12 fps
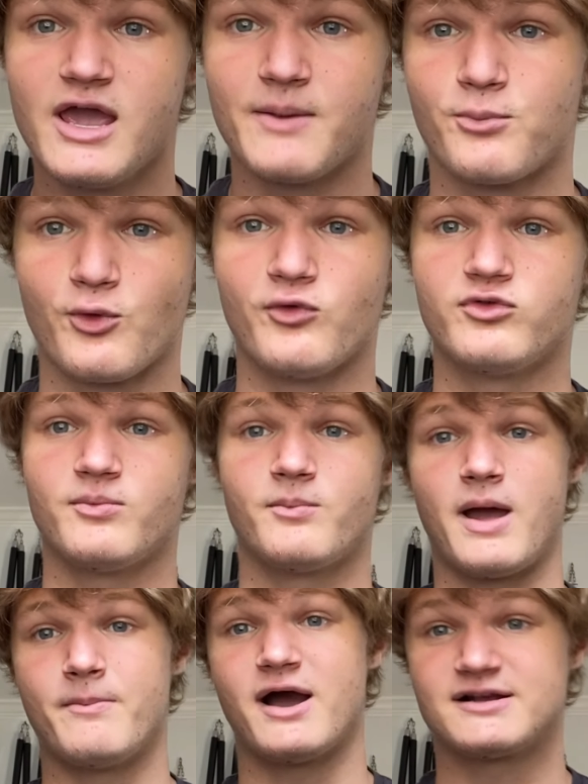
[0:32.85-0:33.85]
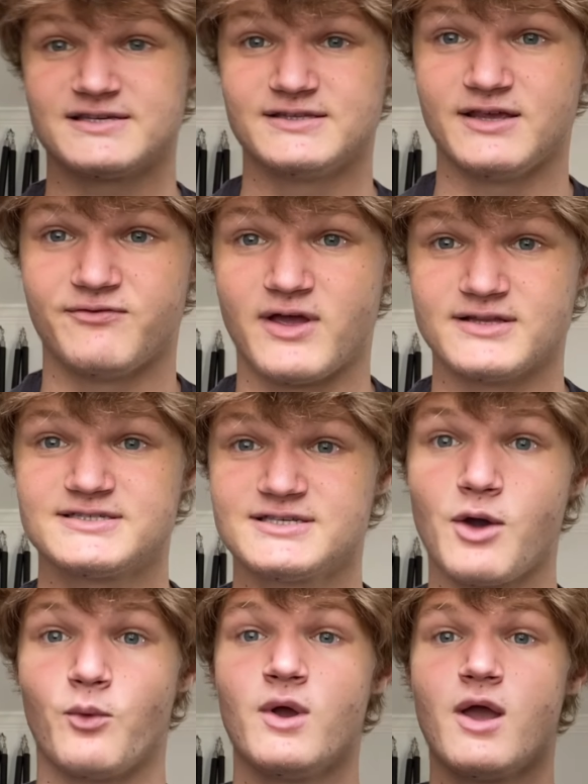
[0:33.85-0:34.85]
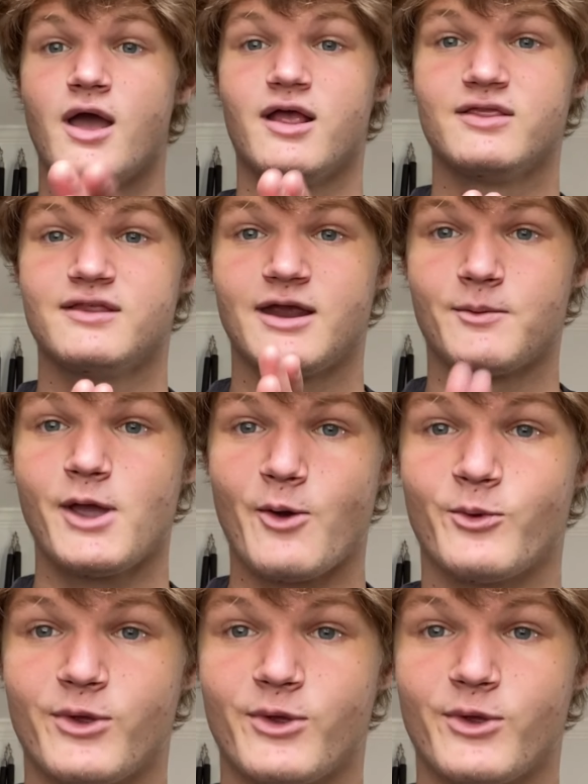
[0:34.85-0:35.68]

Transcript: improved my boxing defense. So here we go.